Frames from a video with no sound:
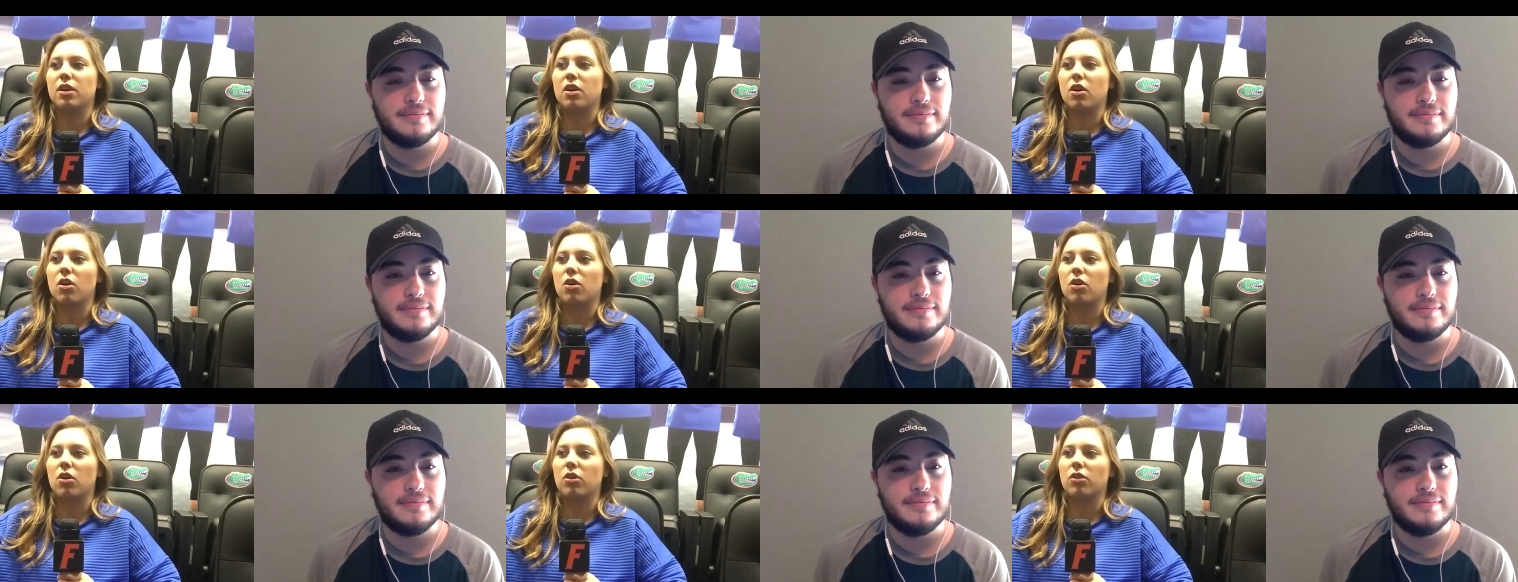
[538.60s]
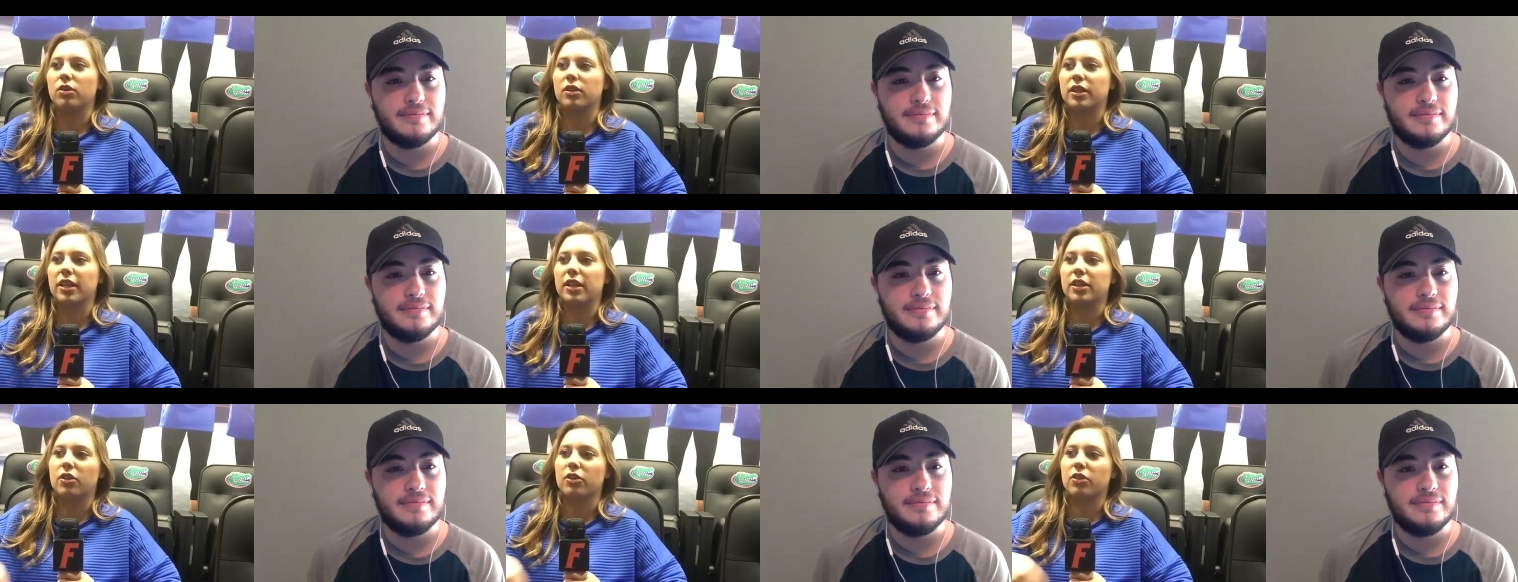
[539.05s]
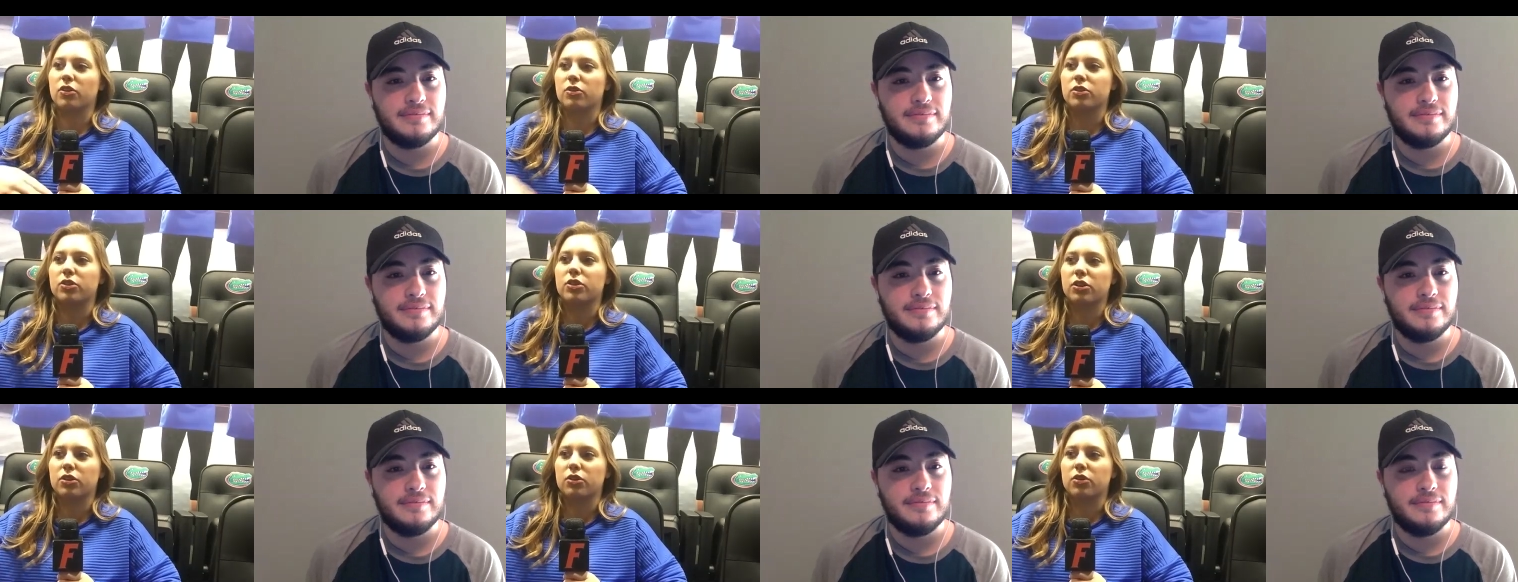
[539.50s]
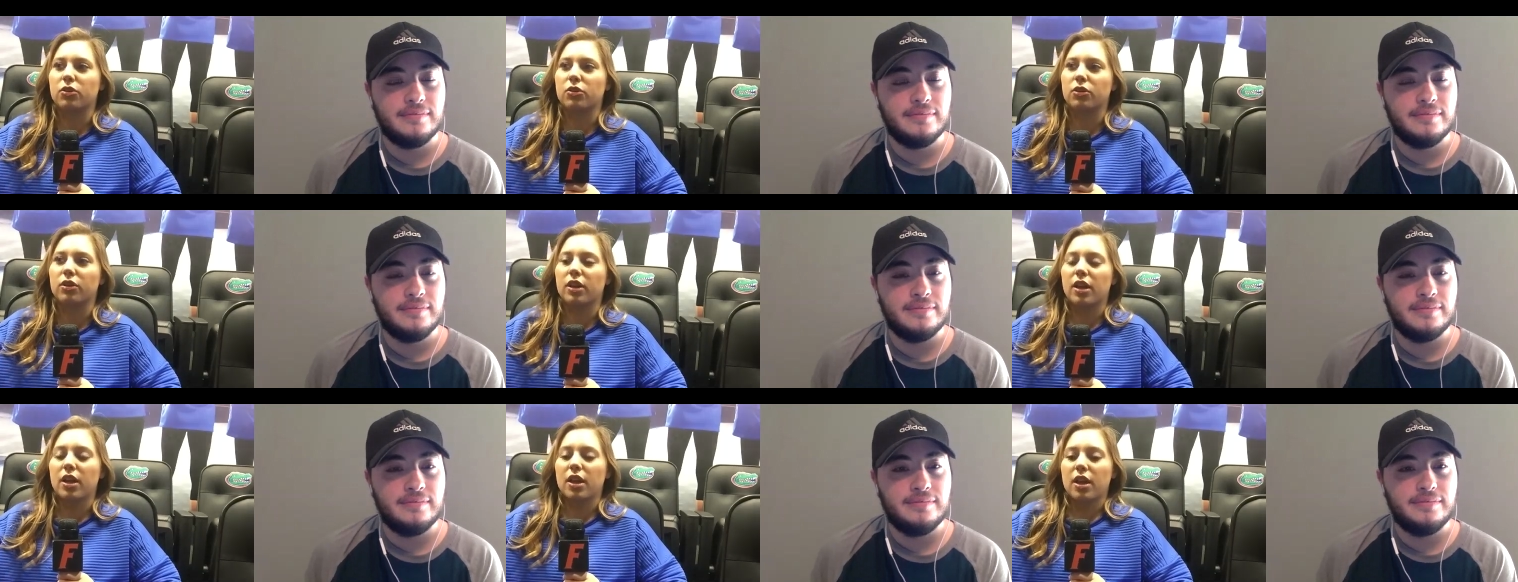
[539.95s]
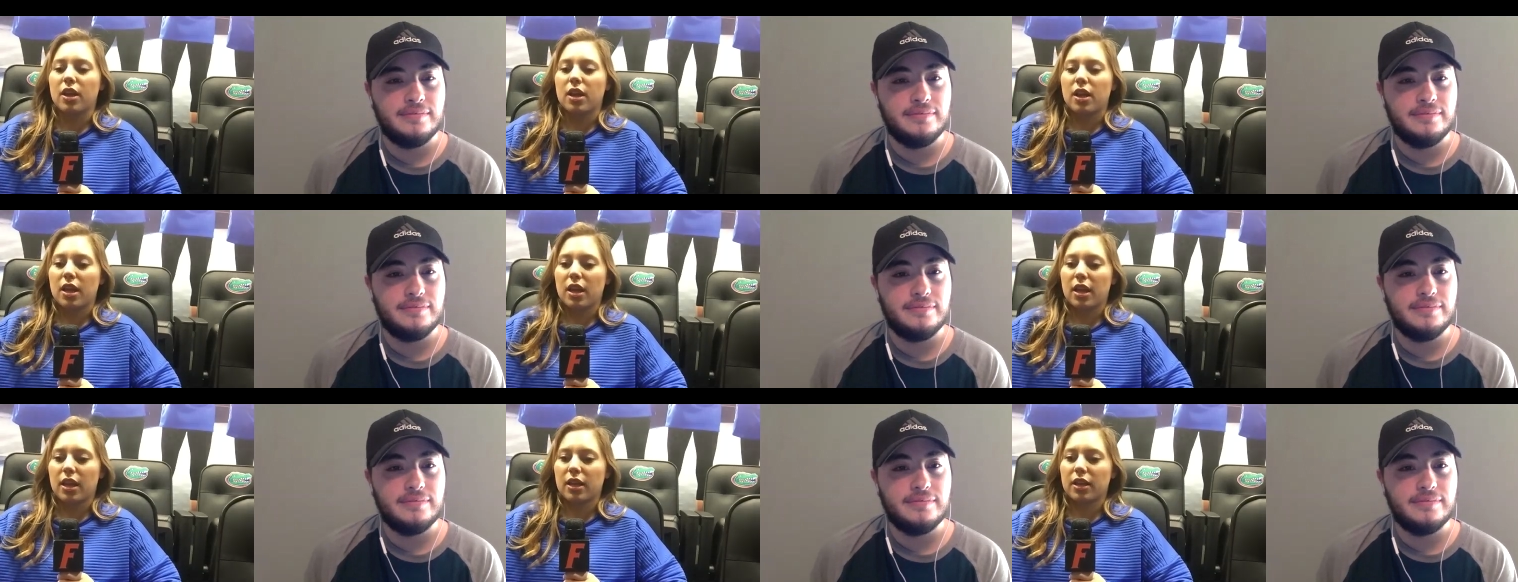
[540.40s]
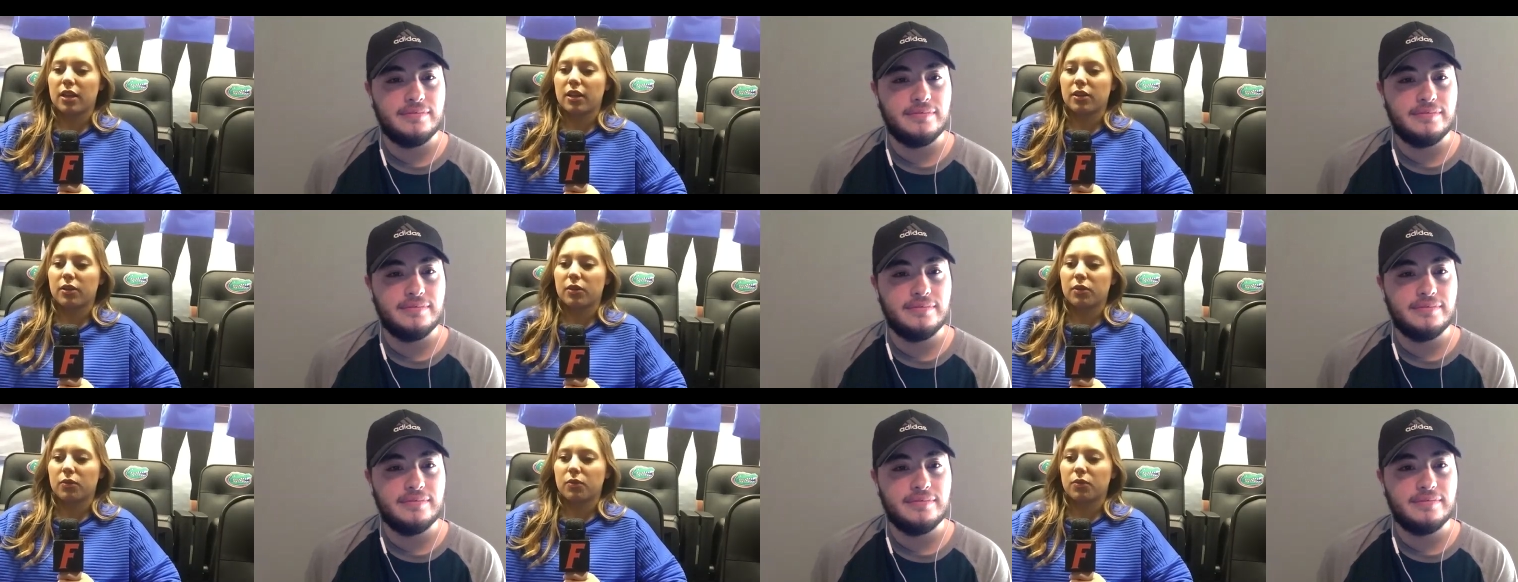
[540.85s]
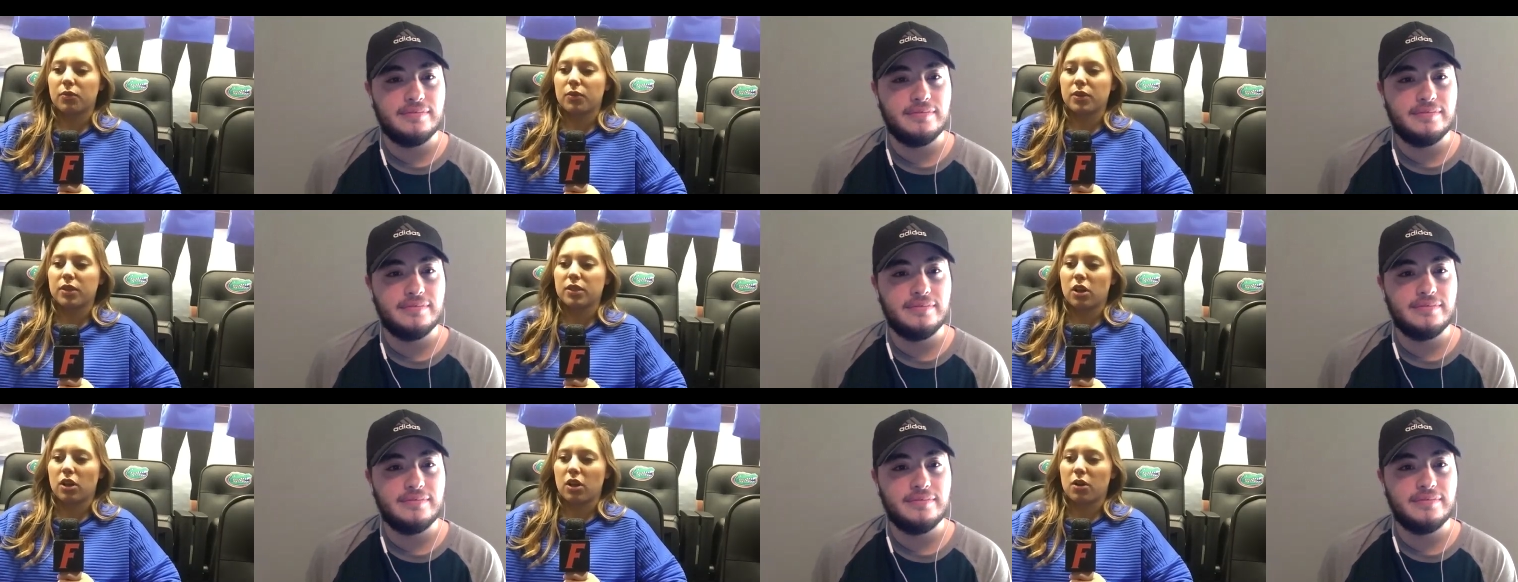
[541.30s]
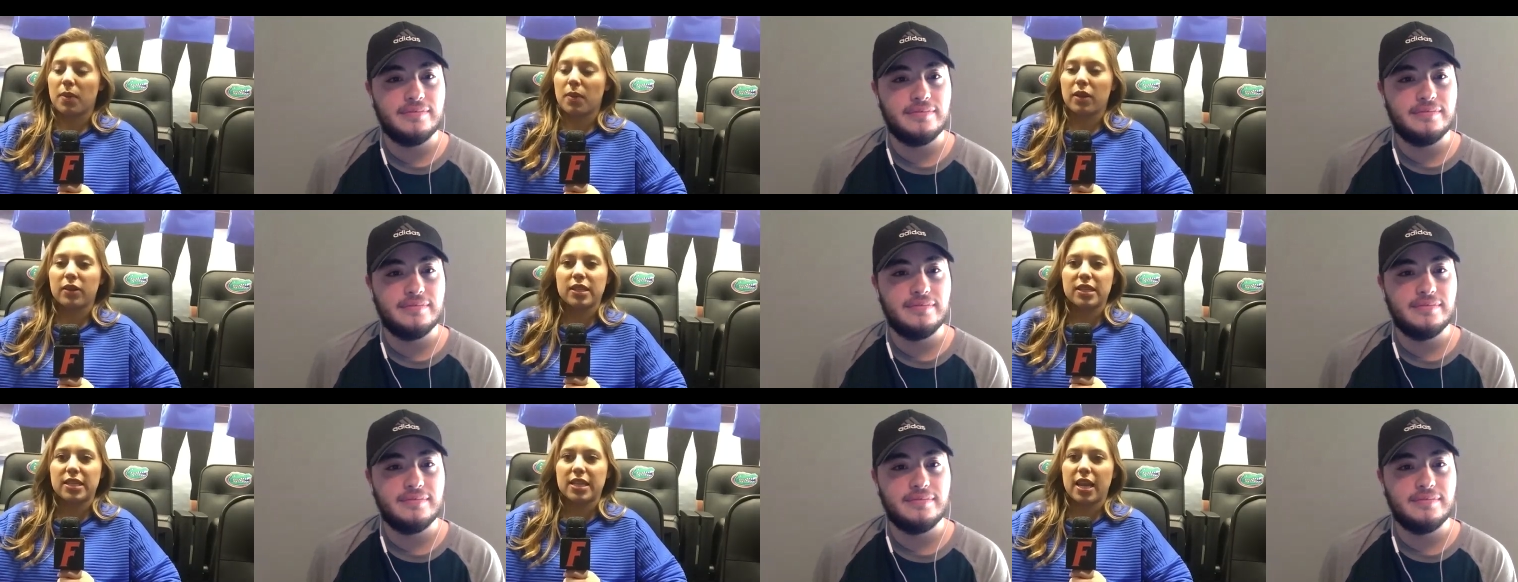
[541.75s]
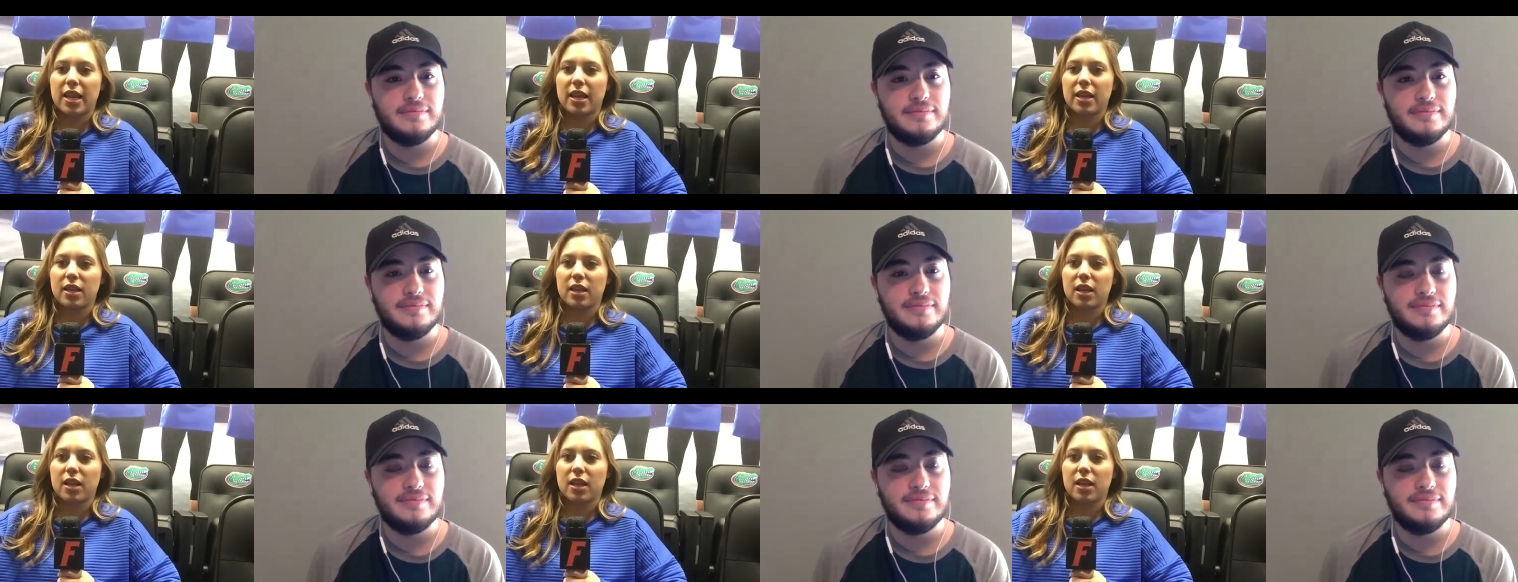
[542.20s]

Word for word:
Speaker 1: all get in our little circle, and we talk about the day.